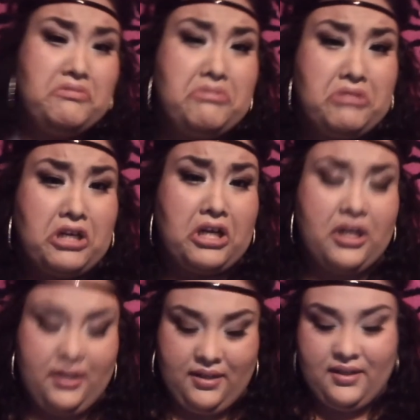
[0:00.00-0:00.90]

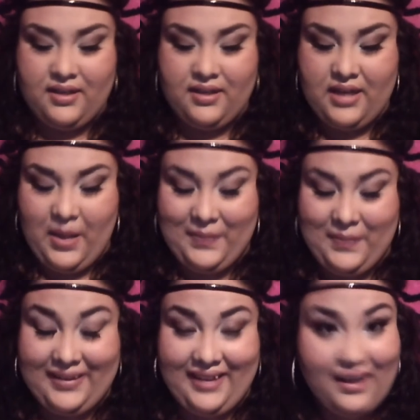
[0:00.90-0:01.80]

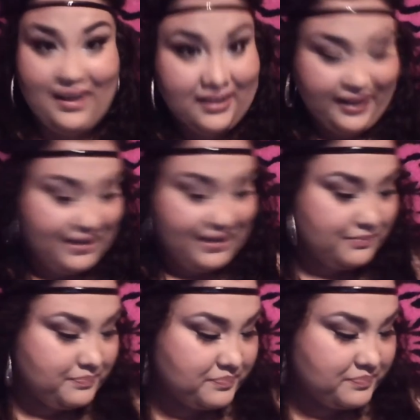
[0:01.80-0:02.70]
but luckily,
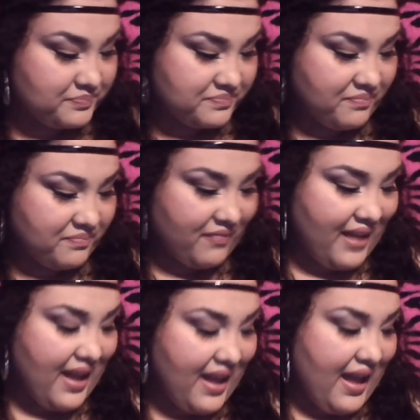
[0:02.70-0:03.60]

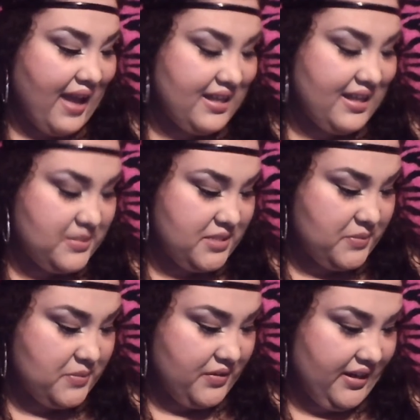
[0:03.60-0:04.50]
I guess
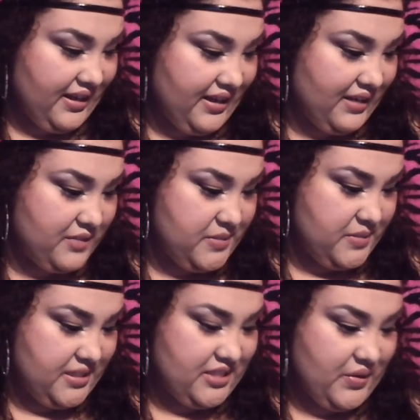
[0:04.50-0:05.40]
Miss Marina was
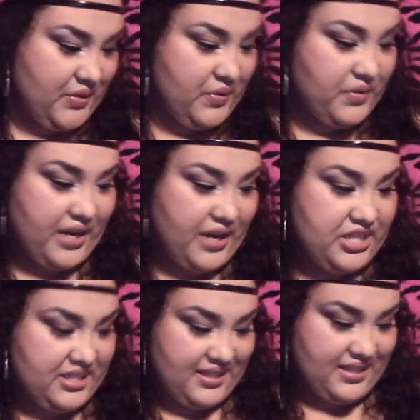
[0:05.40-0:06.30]
being so
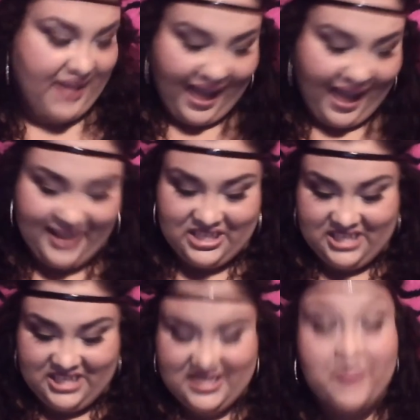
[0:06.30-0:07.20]
gracious and kind.
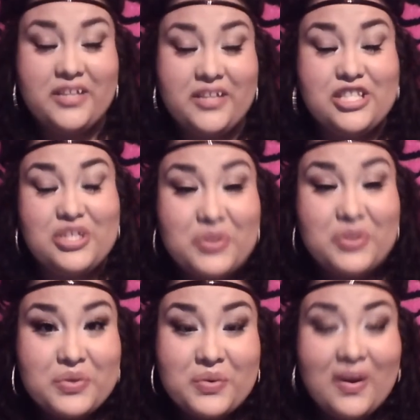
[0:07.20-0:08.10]
She sent me
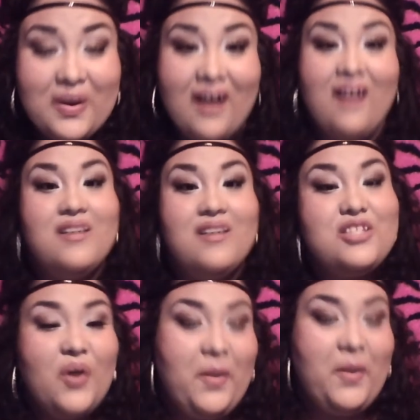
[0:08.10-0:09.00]
2,
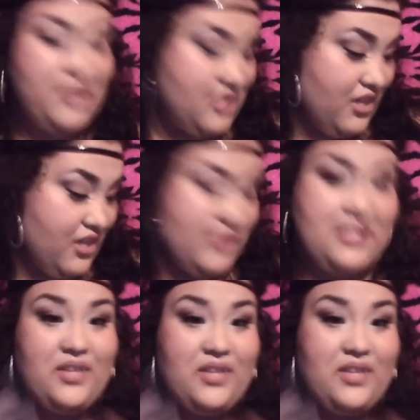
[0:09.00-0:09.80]
so I'm gonna start using